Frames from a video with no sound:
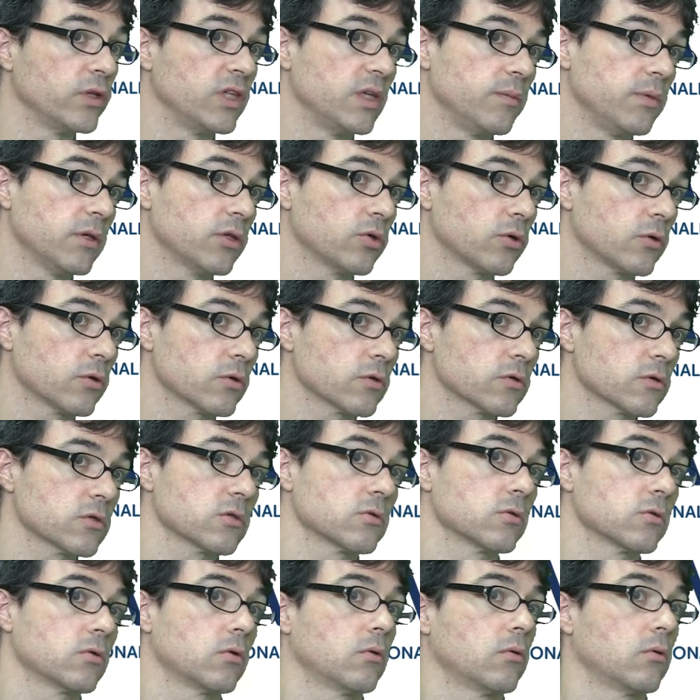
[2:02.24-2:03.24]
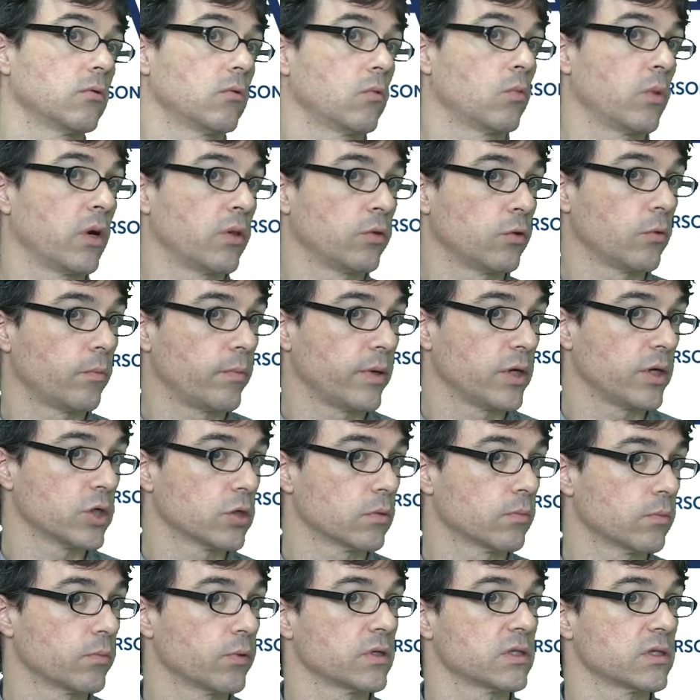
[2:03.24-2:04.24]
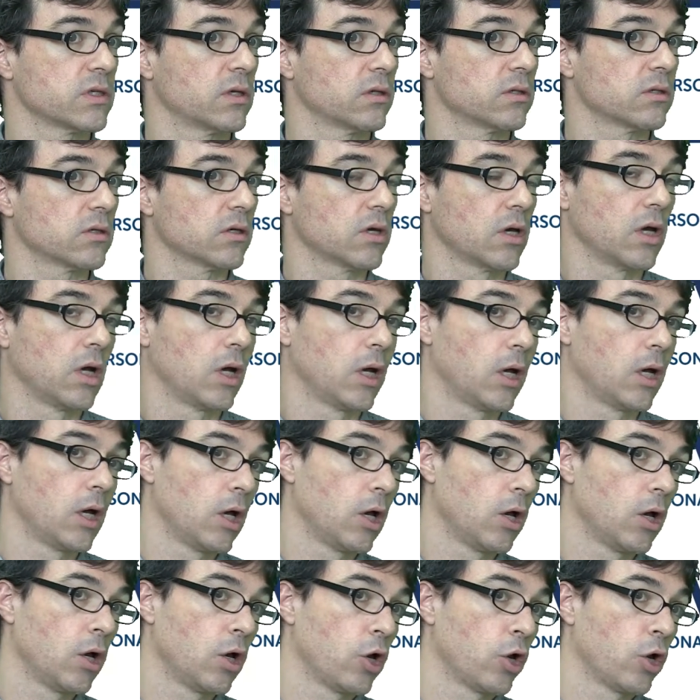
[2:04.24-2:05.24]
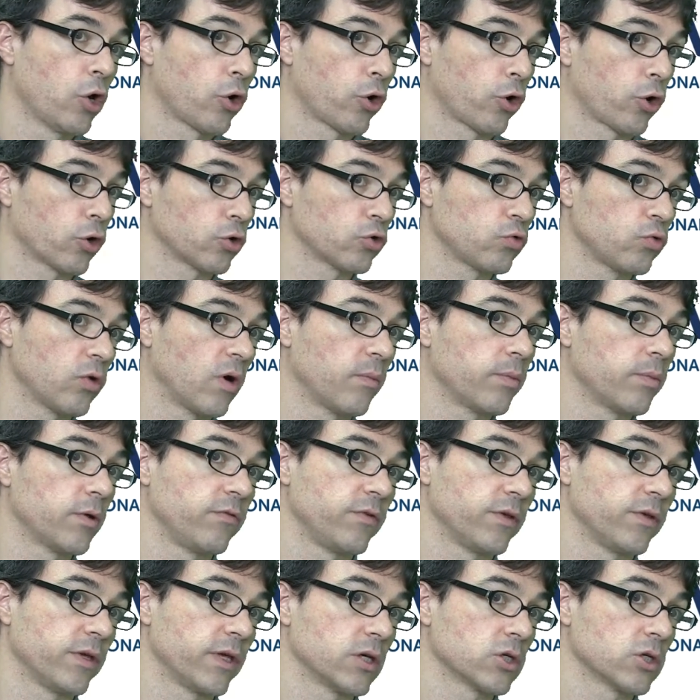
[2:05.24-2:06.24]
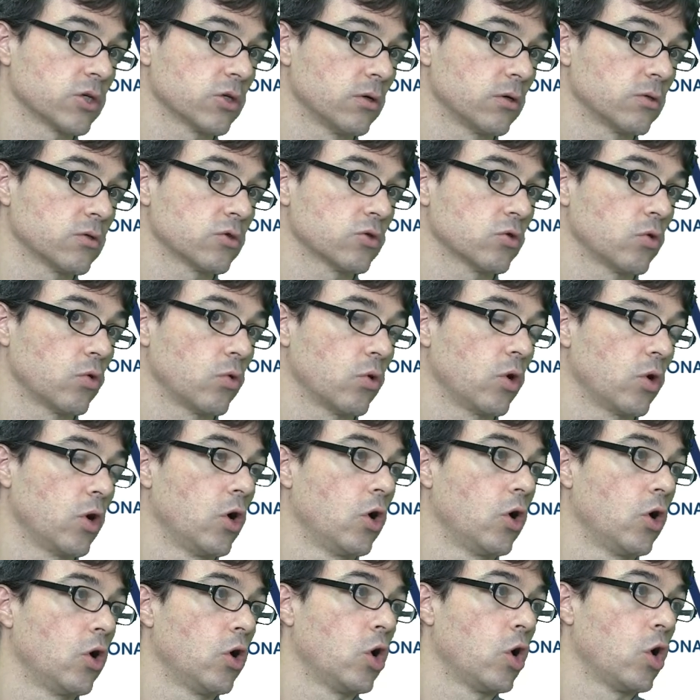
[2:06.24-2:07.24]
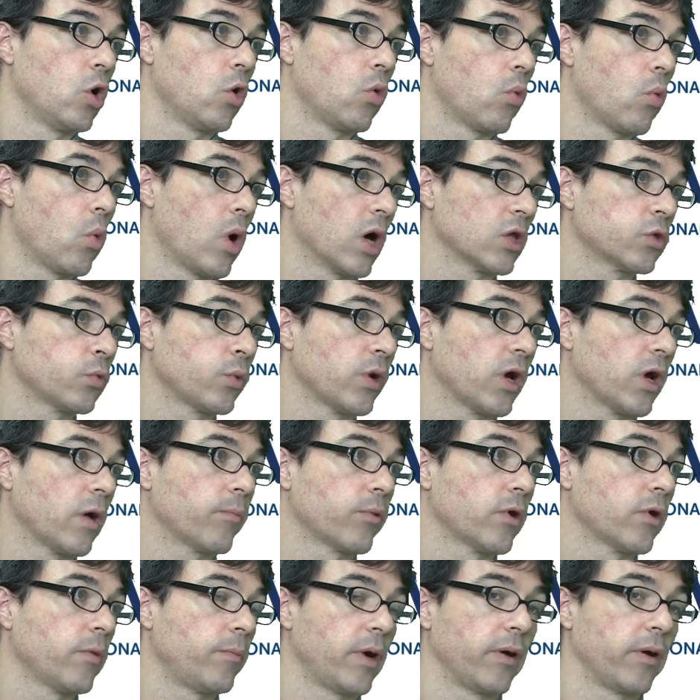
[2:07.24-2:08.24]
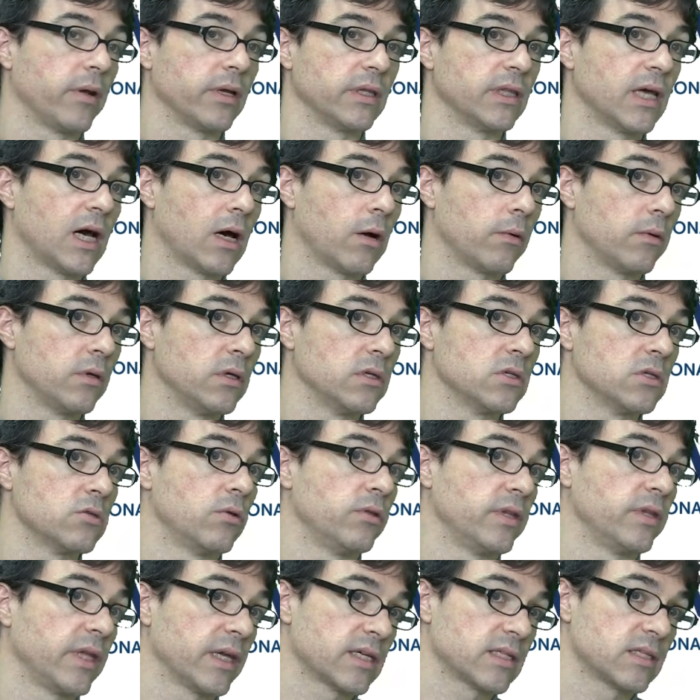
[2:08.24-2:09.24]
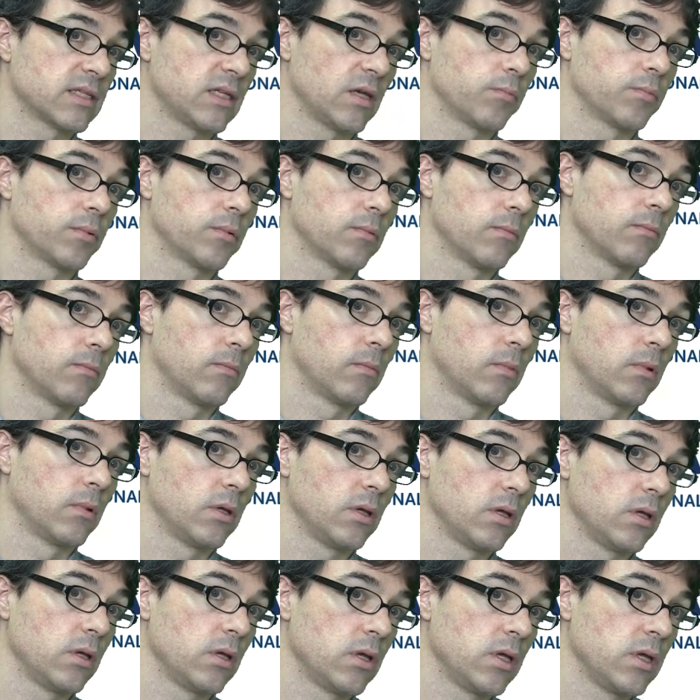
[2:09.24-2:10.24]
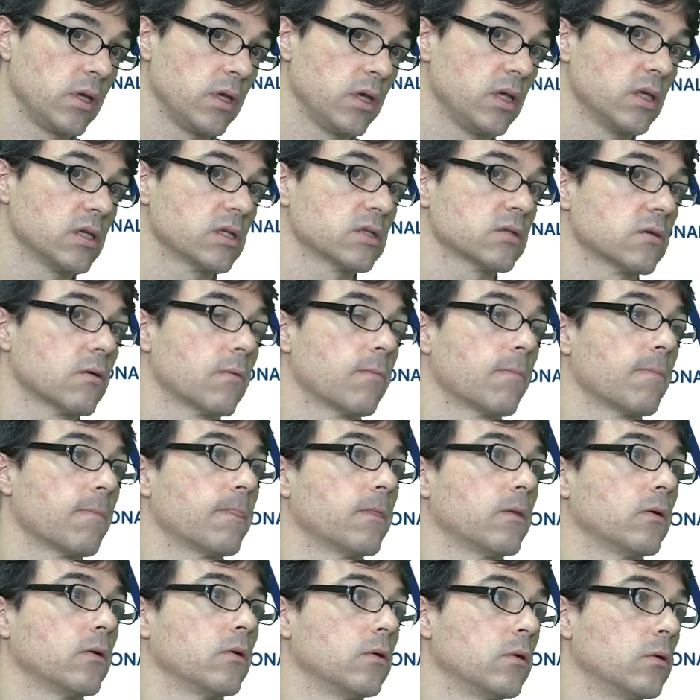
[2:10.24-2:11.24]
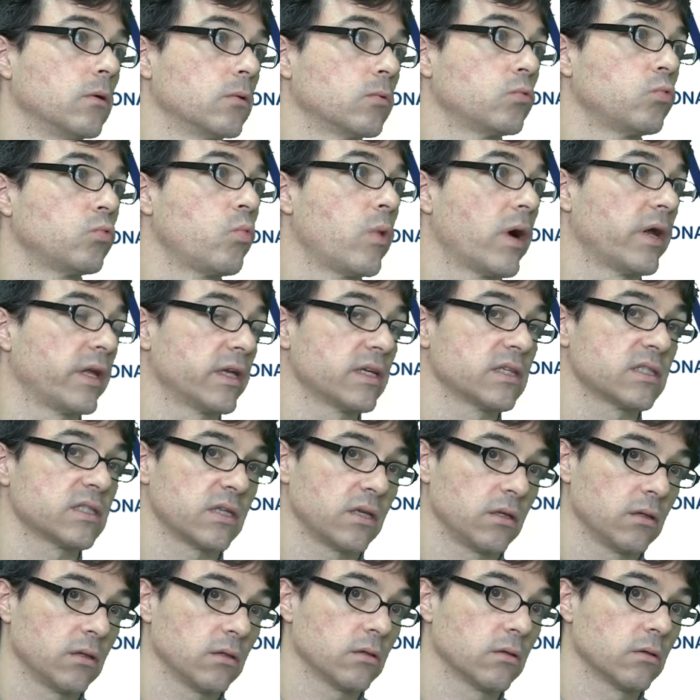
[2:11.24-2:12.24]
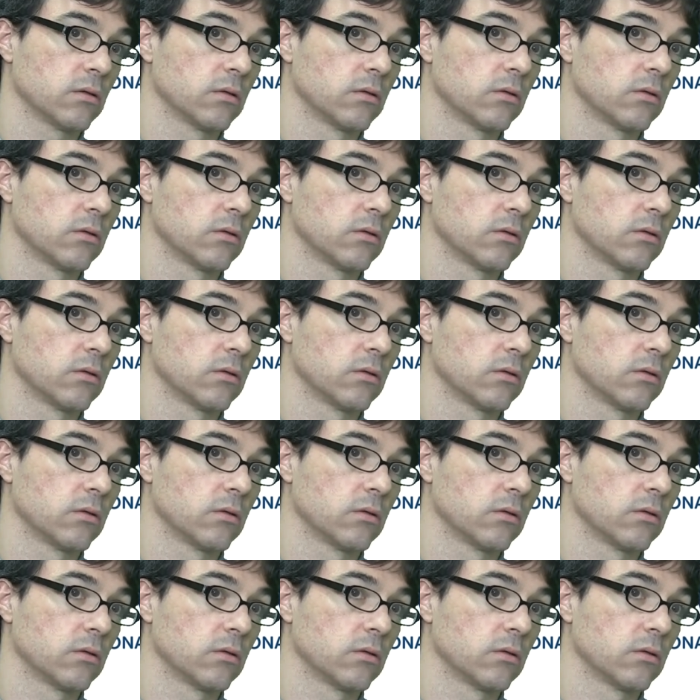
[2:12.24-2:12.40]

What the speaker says: inhibitors when the patient presents HER2 amplification. So what we are preparing now is the next step, is to what extent